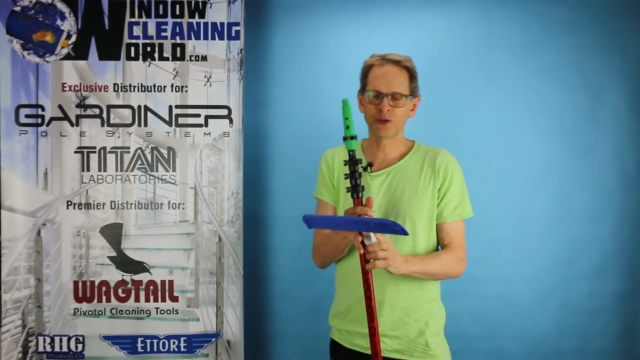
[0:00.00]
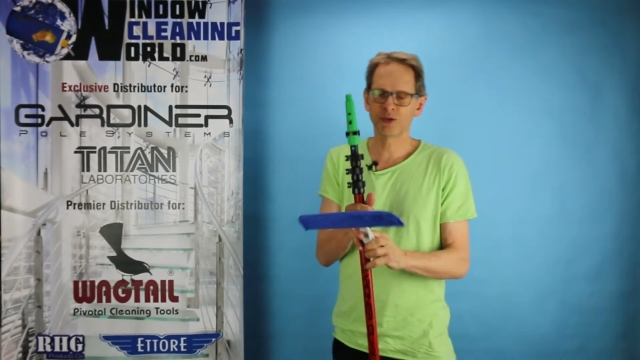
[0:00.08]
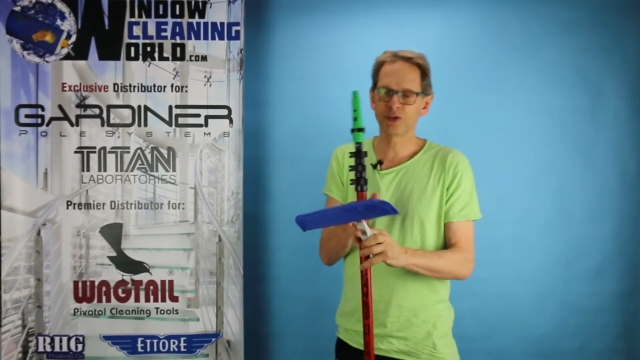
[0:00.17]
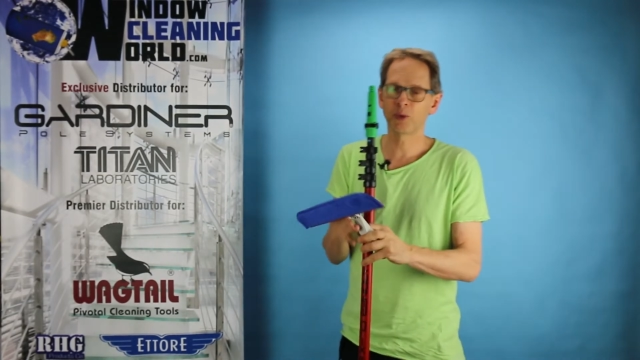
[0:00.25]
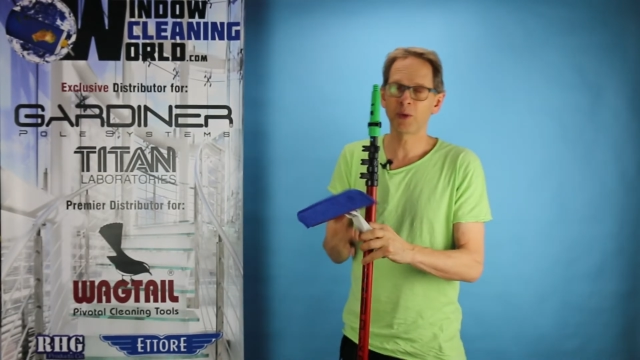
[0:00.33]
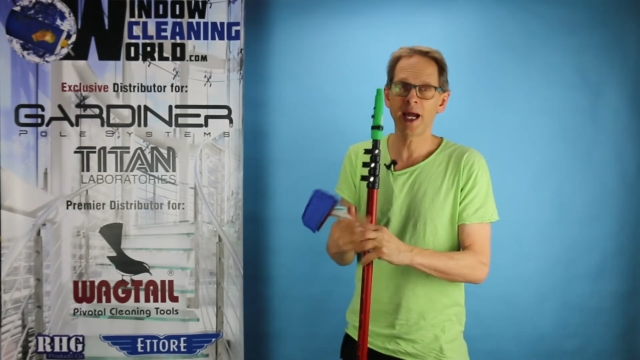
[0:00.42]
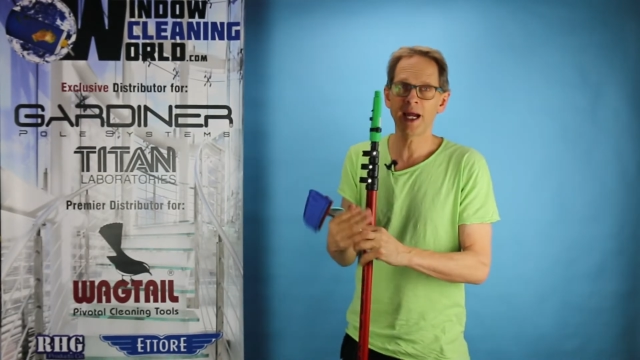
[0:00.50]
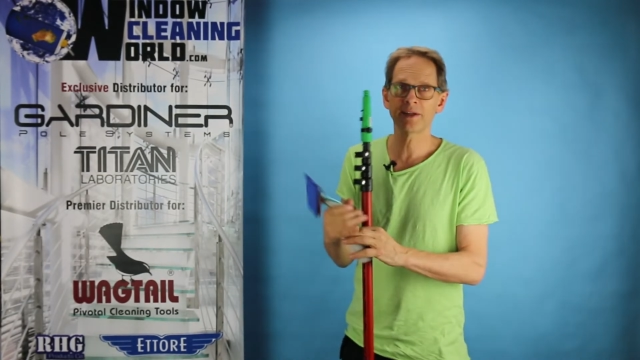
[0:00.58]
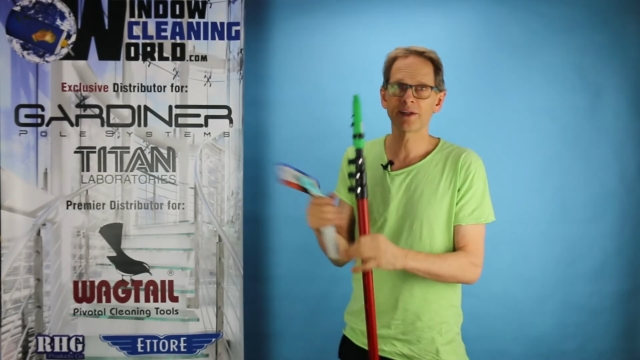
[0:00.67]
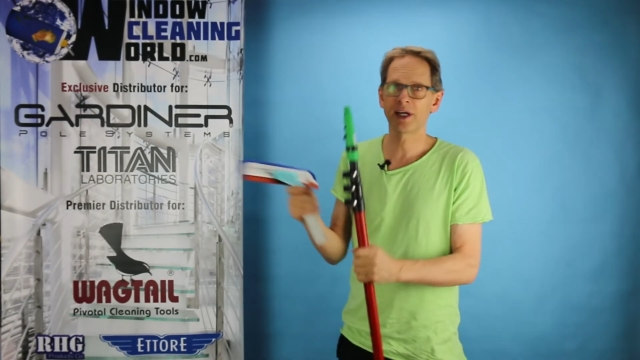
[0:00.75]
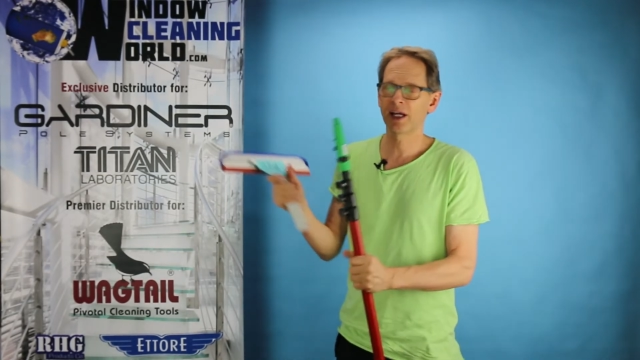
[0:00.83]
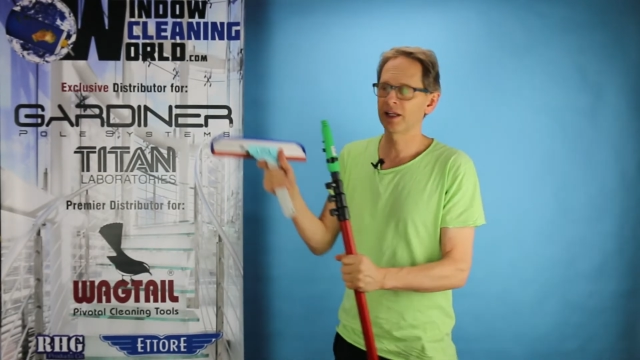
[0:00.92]
for
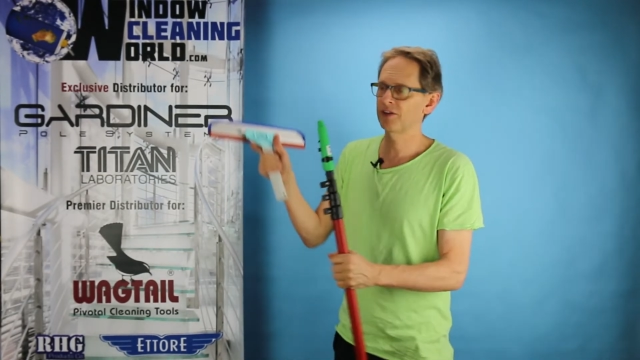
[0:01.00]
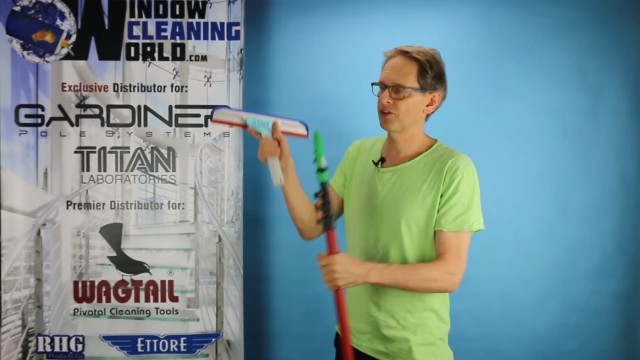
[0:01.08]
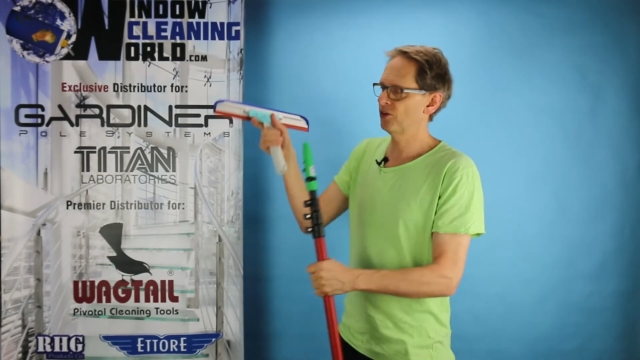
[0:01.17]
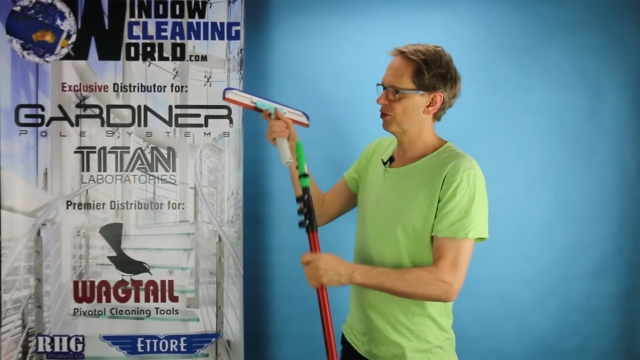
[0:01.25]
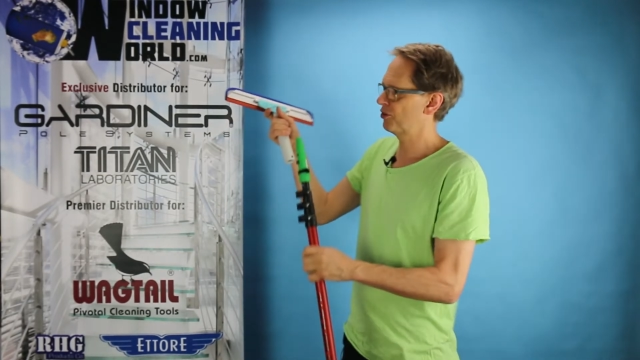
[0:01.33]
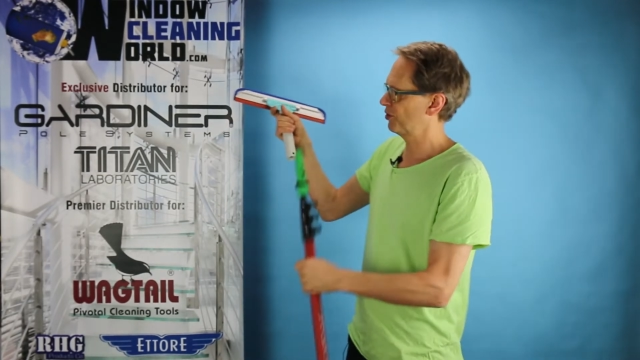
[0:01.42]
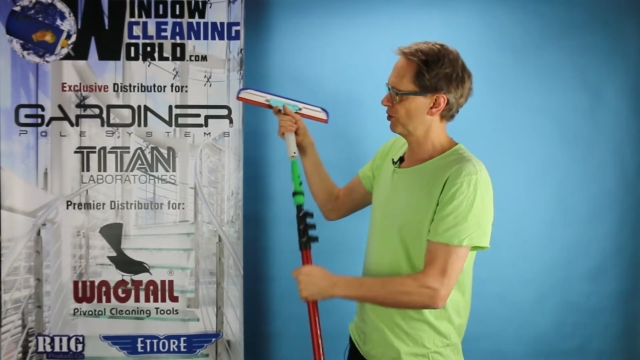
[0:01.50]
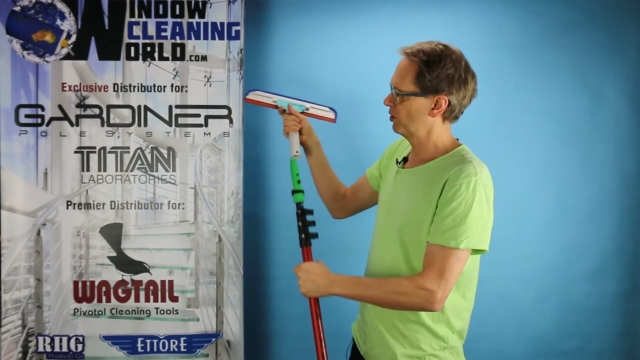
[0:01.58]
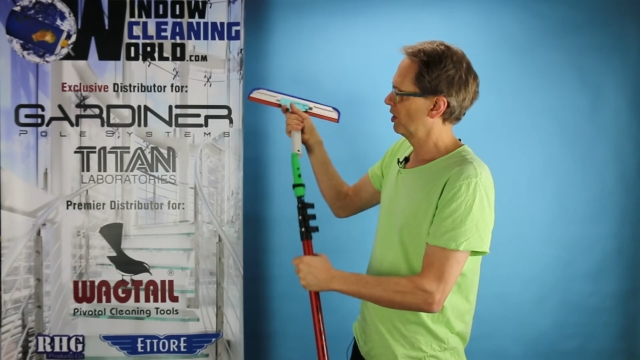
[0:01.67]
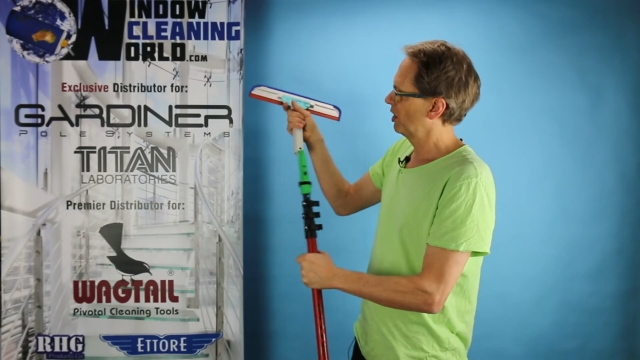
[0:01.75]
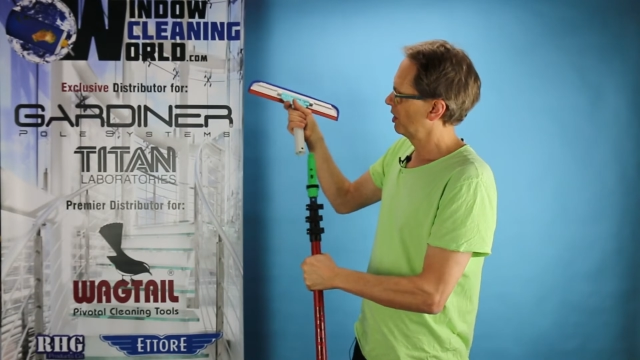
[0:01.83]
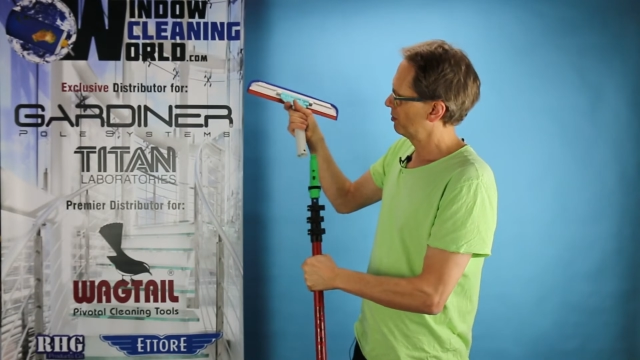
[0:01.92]
wagtail it's useful,
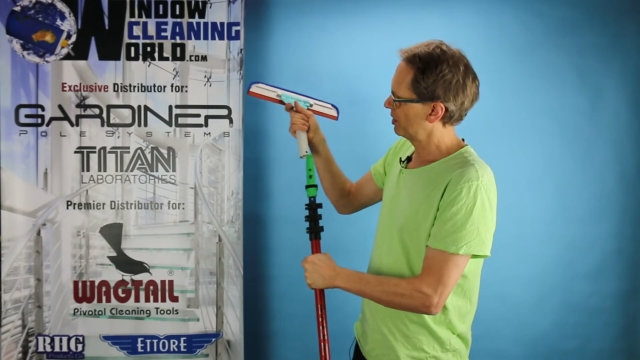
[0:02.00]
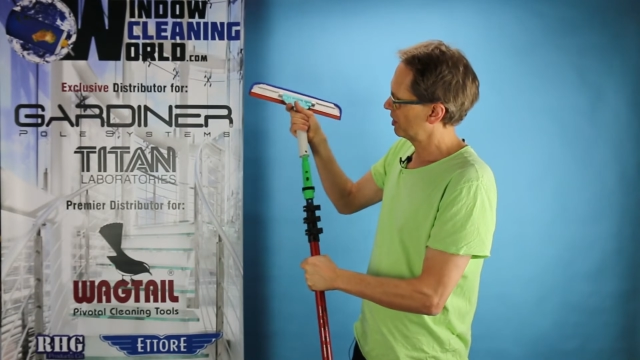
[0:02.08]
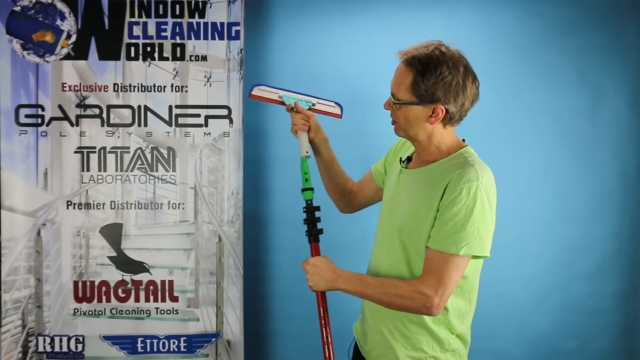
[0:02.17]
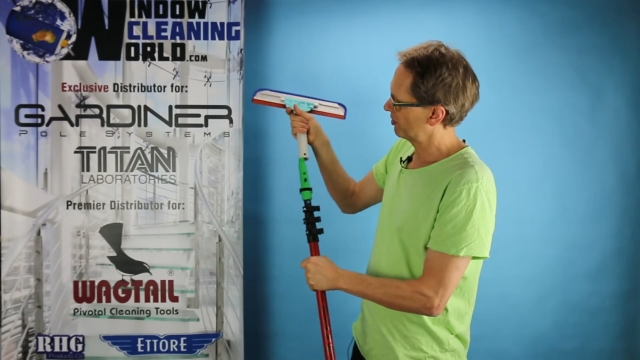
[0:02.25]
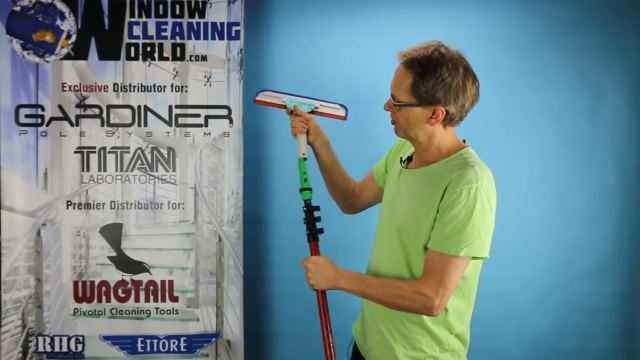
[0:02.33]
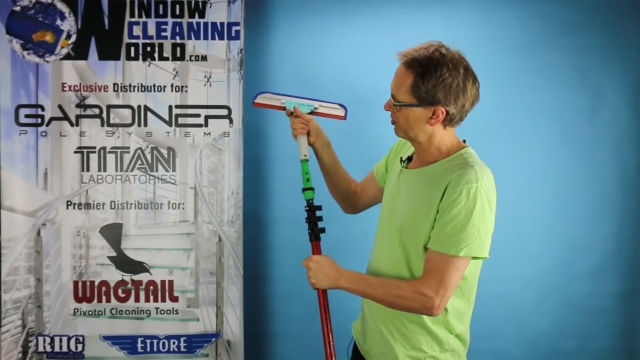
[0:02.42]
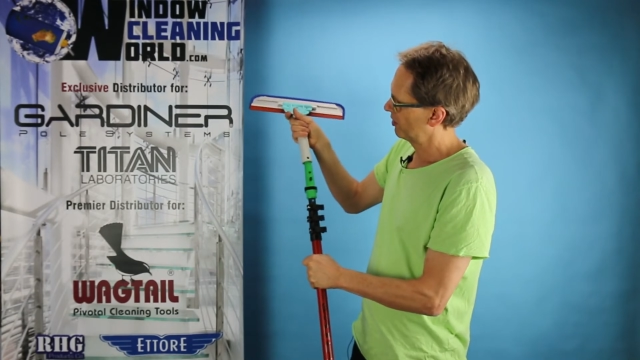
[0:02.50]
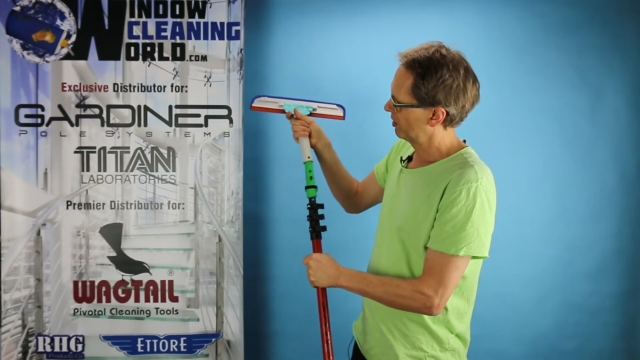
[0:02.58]
because